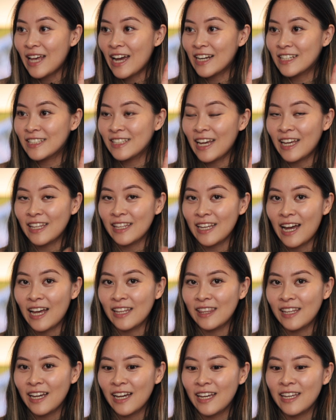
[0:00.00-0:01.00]
Actually,
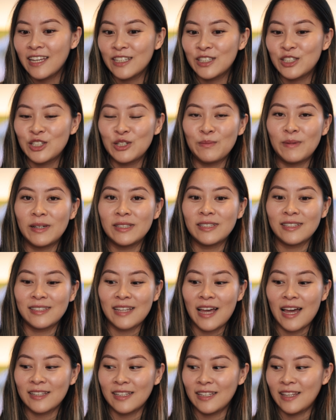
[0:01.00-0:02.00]
I think I hit 2 months
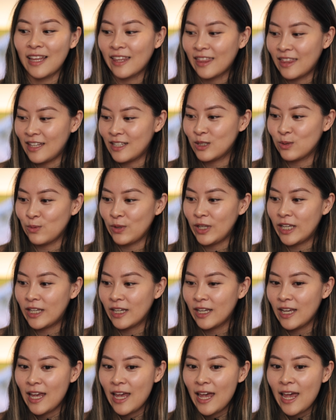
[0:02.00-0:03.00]
exactly like this week,
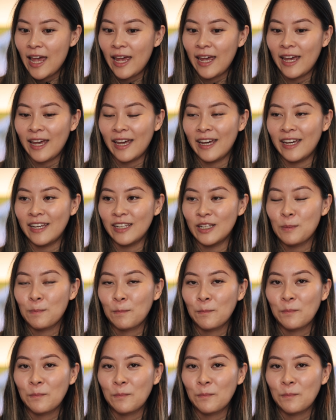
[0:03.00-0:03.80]
and